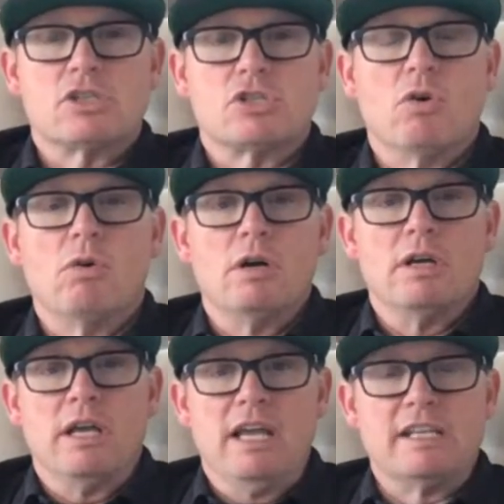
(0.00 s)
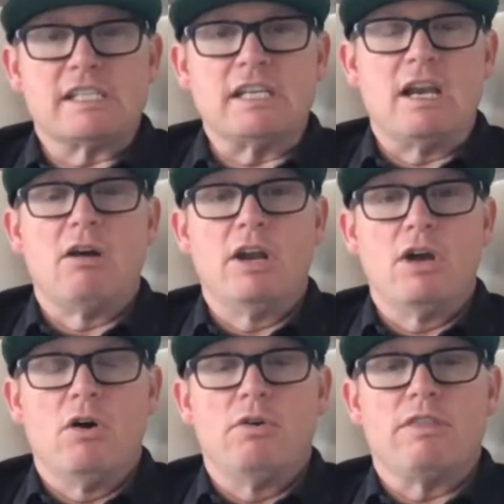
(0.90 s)
So in a
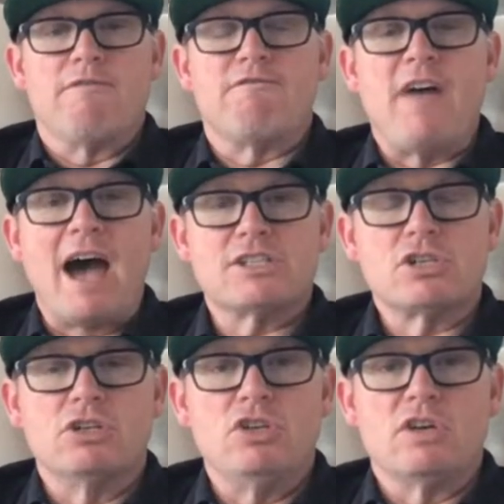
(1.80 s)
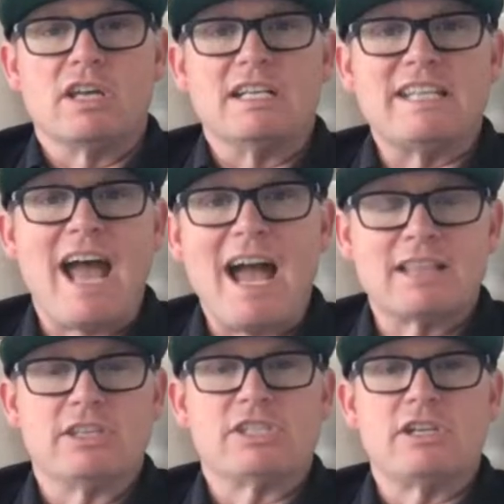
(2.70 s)
scenario, the faster you can
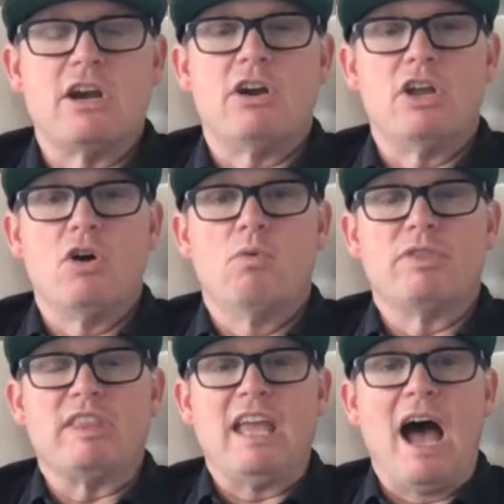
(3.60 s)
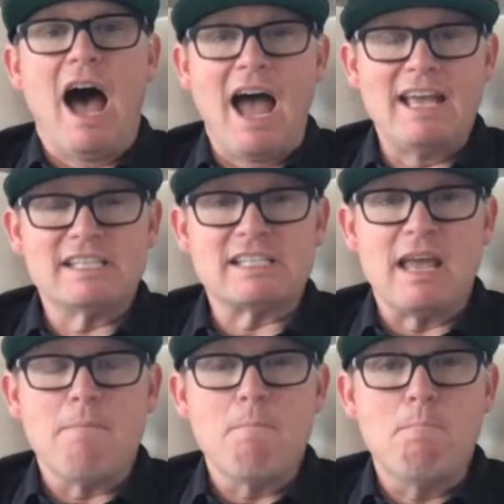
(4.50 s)
attack the scenario with the highest
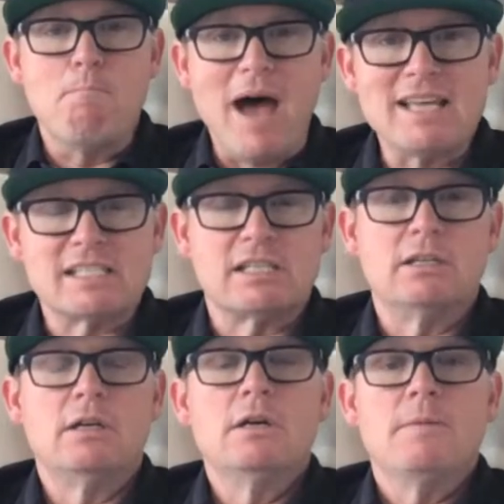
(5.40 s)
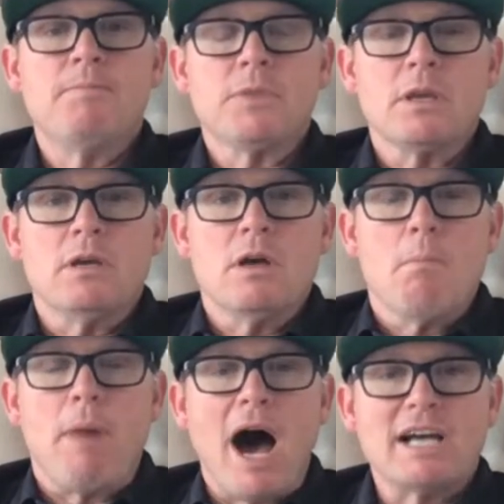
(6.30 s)
and best
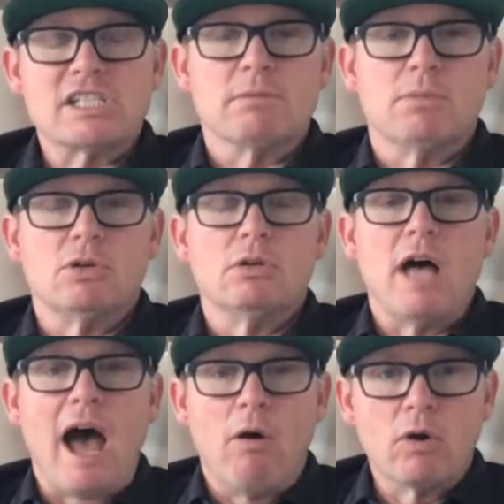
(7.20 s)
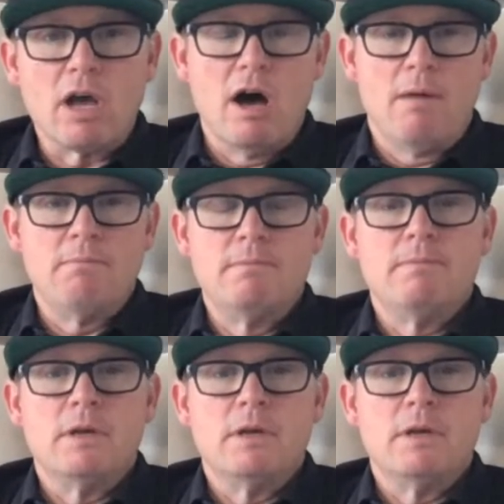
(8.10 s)
possible outcome